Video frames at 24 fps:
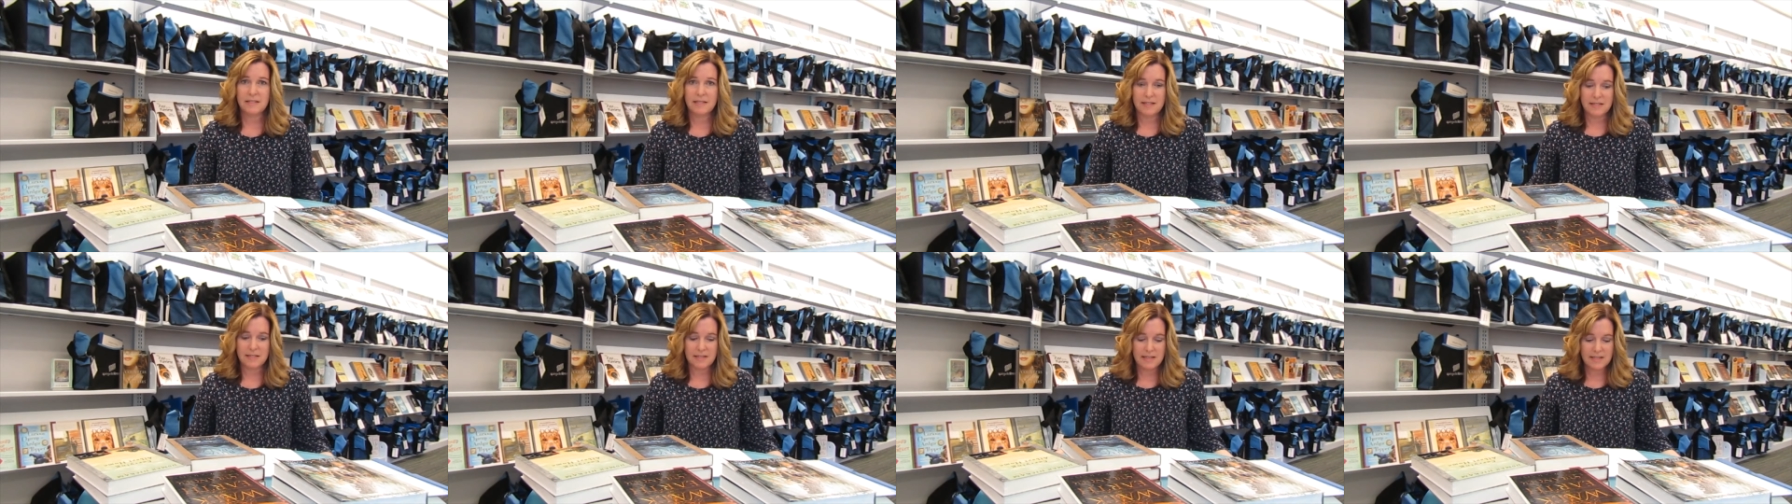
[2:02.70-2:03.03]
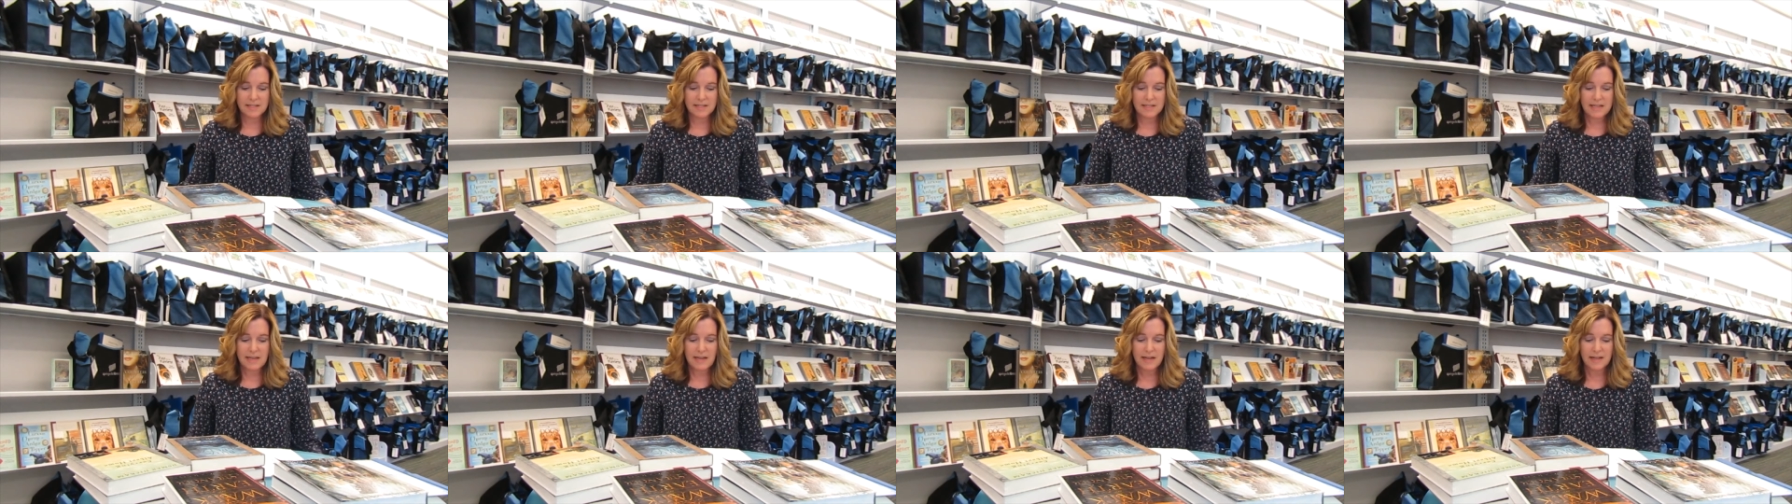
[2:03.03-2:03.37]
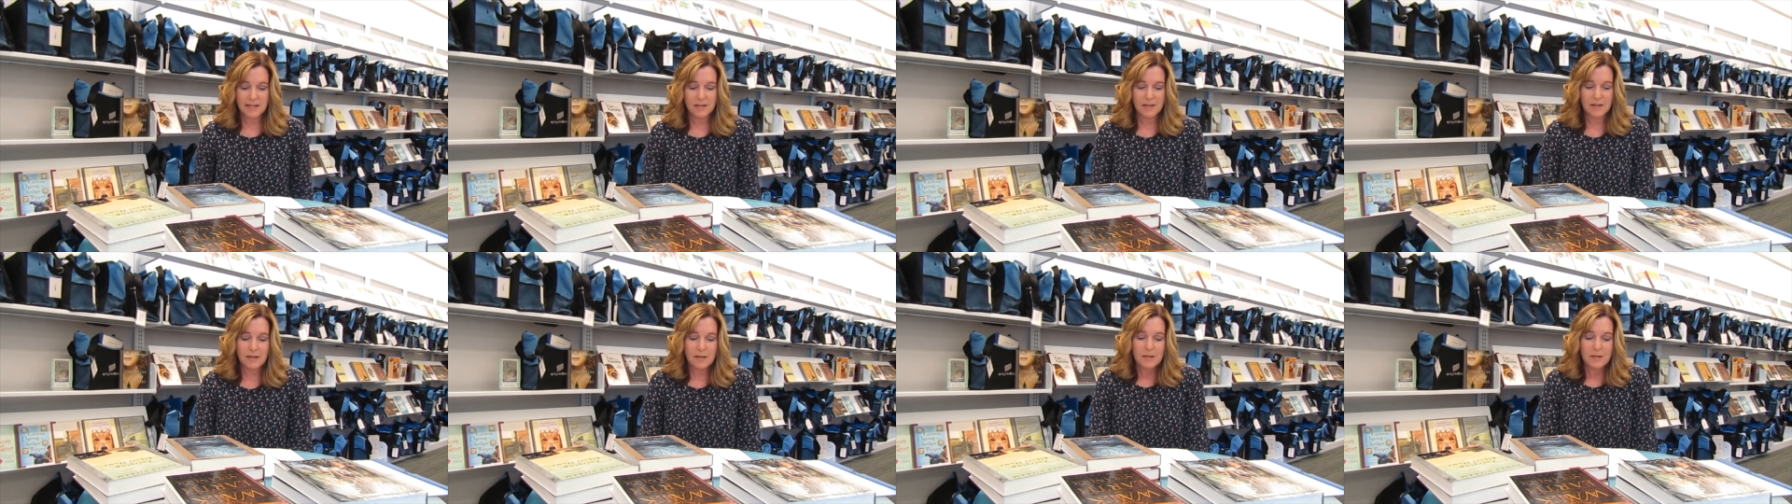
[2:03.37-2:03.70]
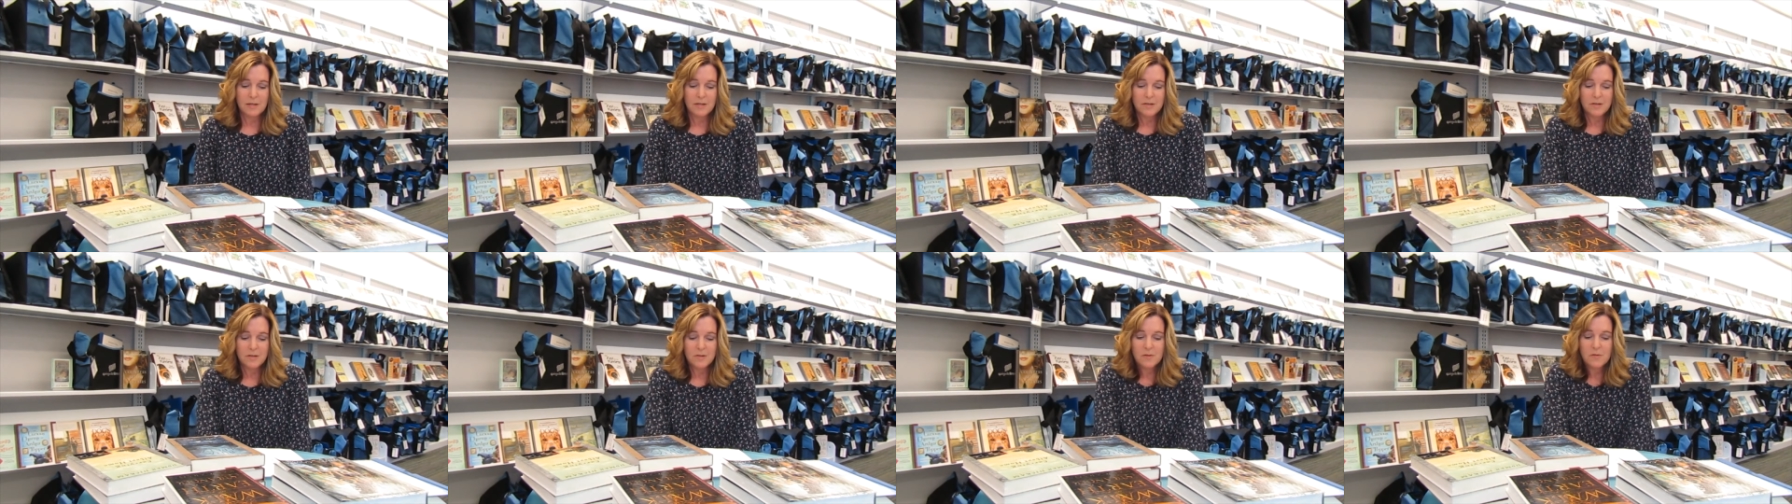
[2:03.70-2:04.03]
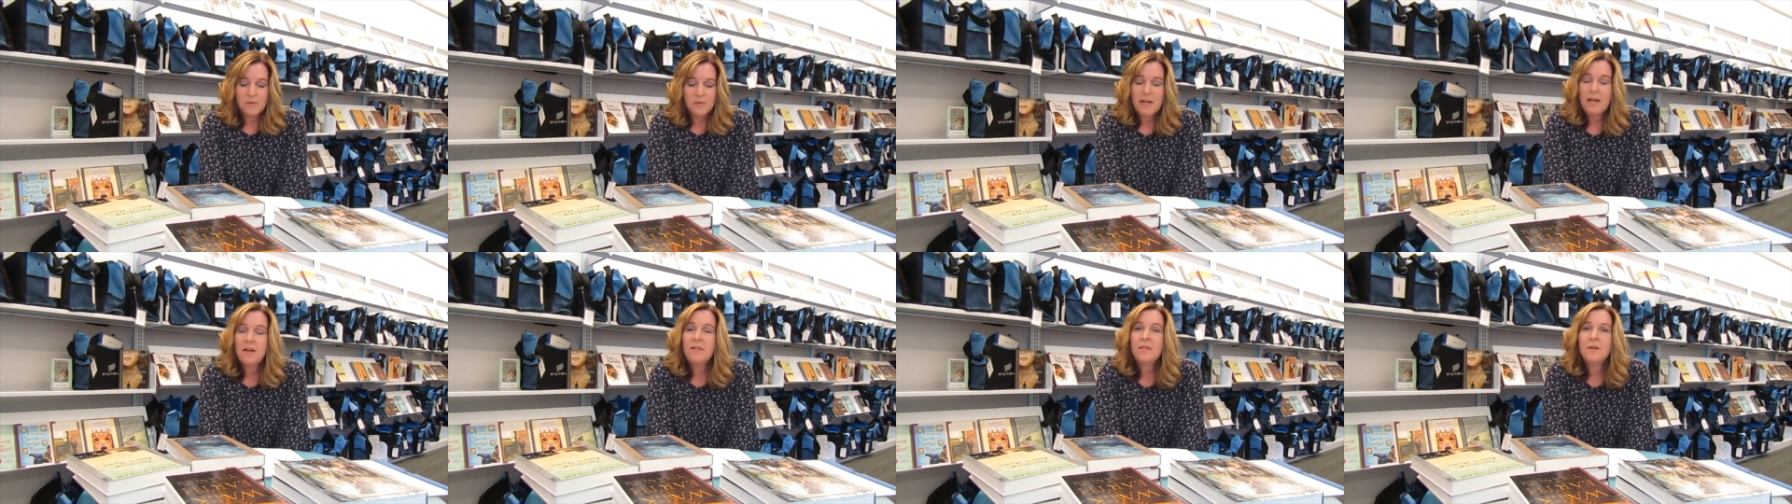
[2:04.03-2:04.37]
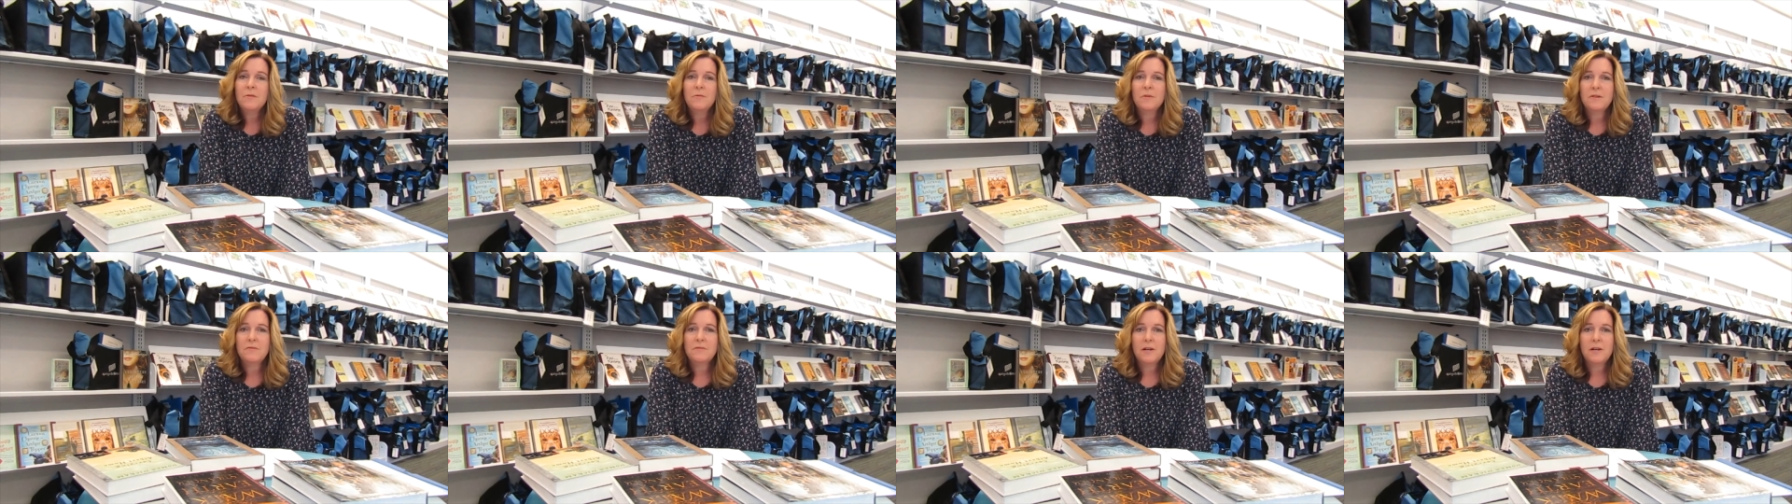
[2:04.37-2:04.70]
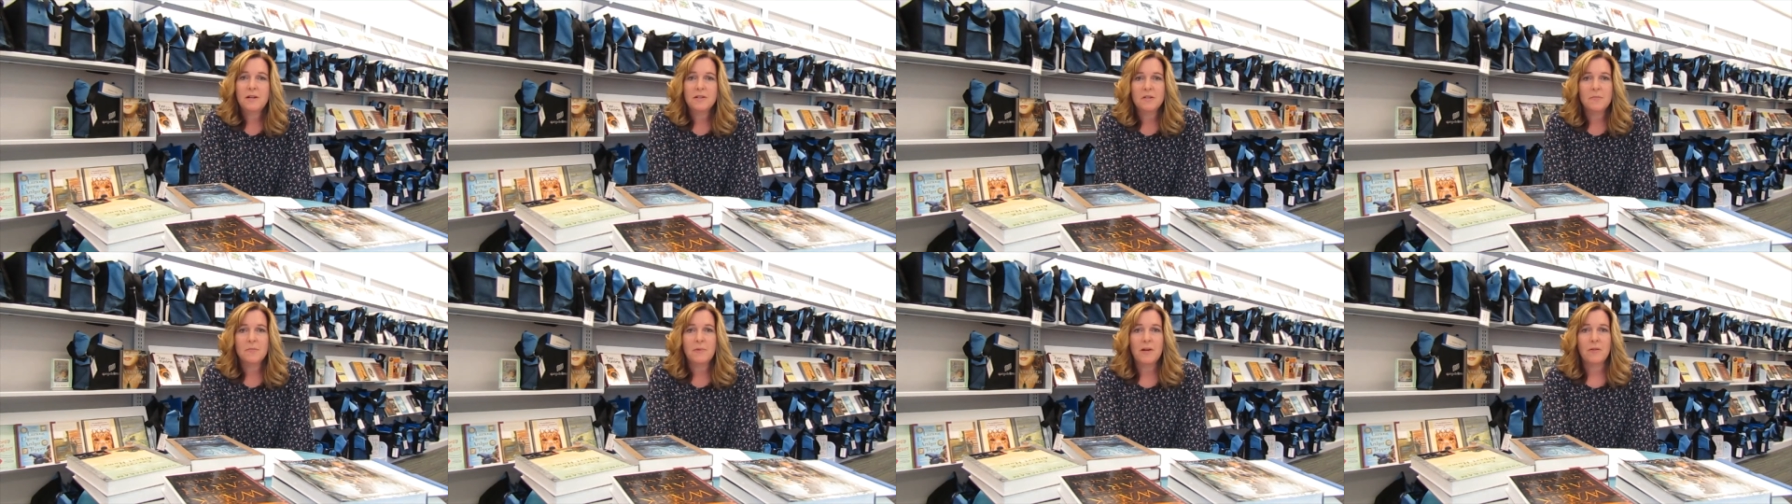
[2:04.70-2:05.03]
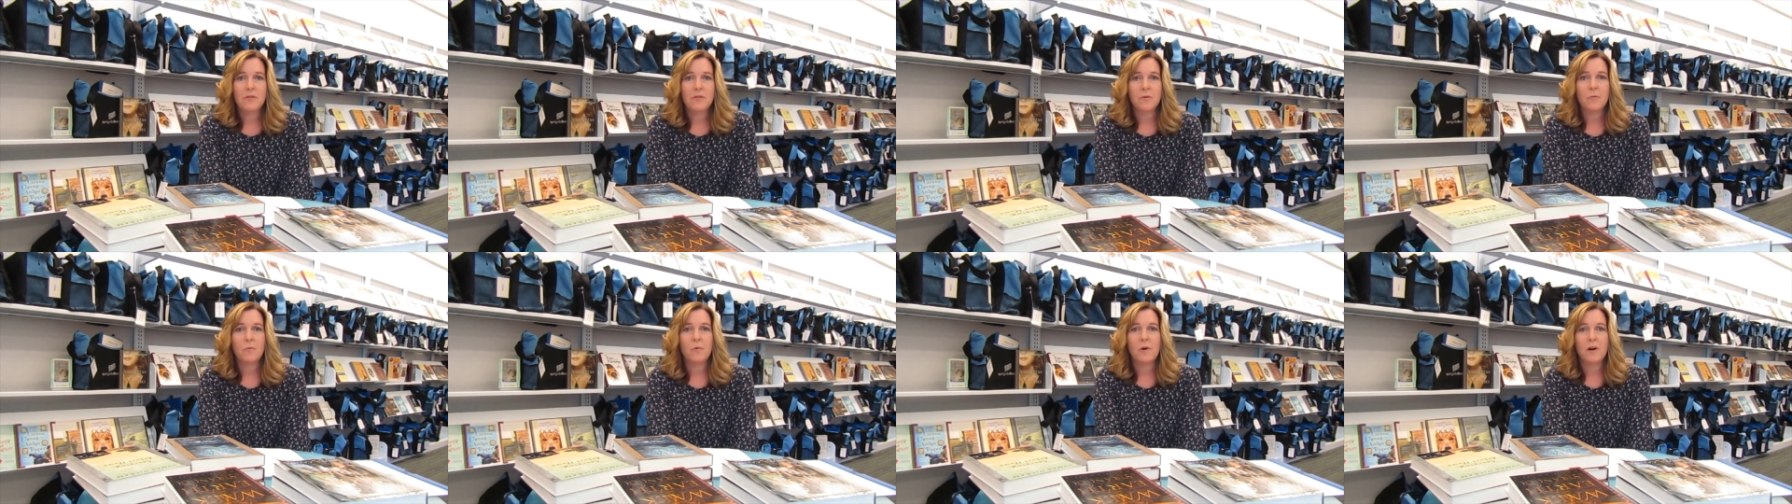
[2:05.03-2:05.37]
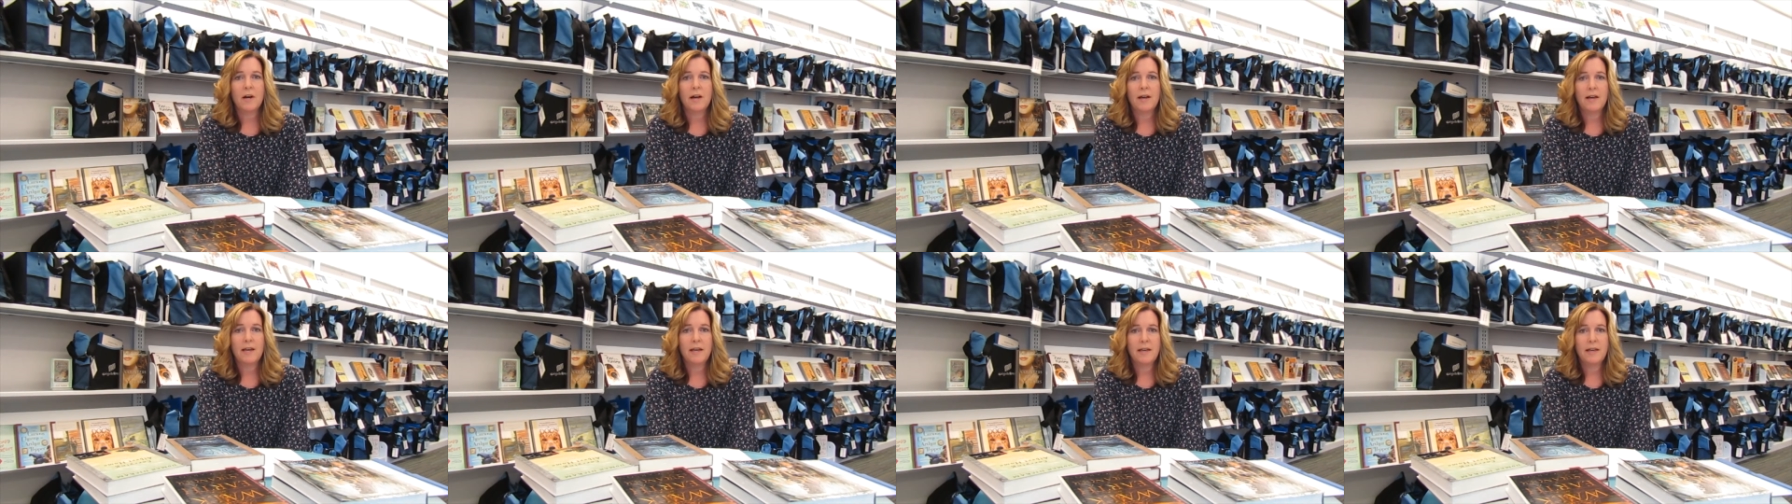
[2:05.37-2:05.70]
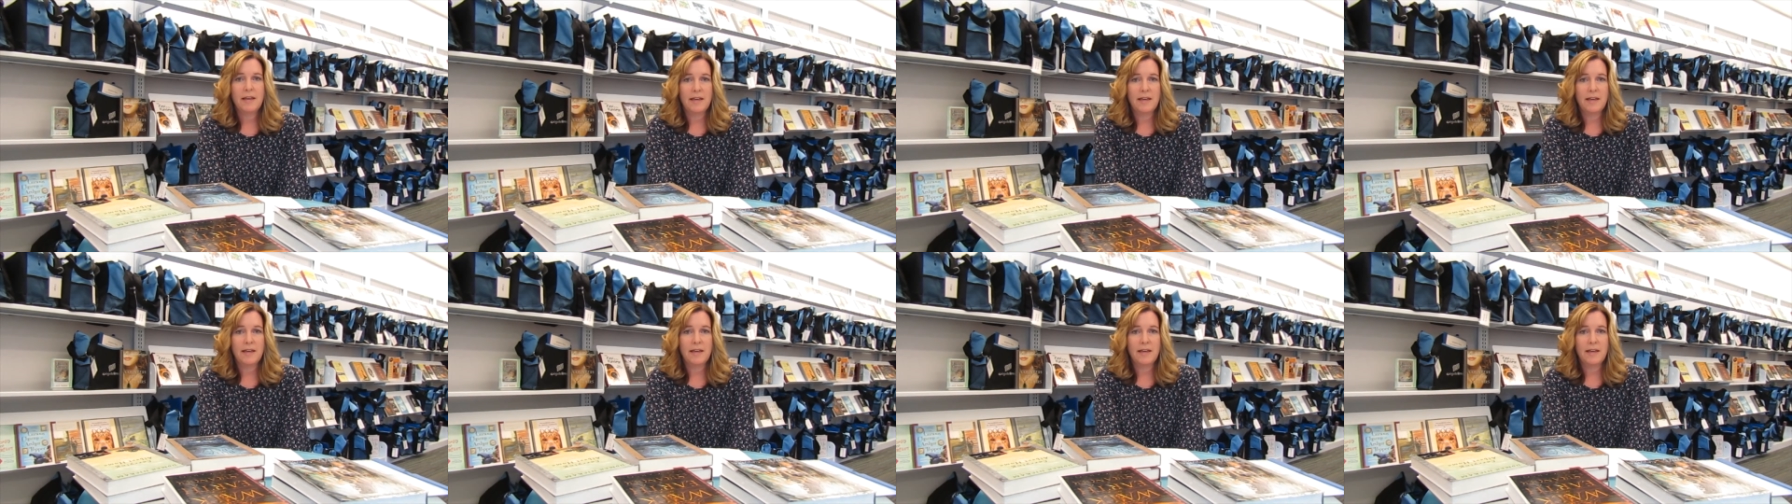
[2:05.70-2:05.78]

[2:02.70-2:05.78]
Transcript: easy as that. So now that we've talked about the why